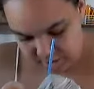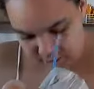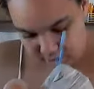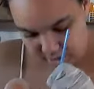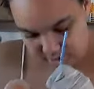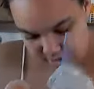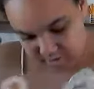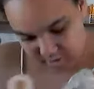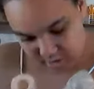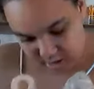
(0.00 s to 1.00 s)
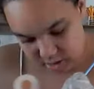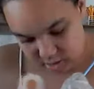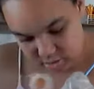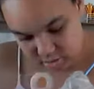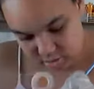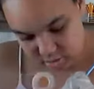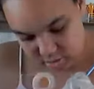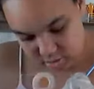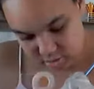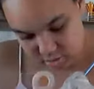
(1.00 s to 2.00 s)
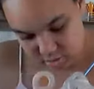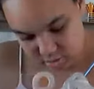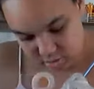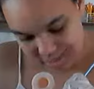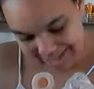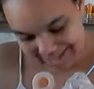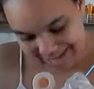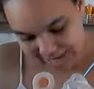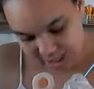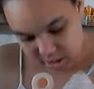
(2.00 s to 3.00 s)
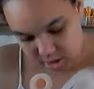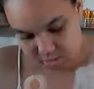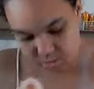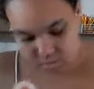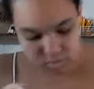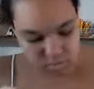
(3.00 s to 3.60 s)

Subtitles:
because it's not attractive to be mean. It's not cute.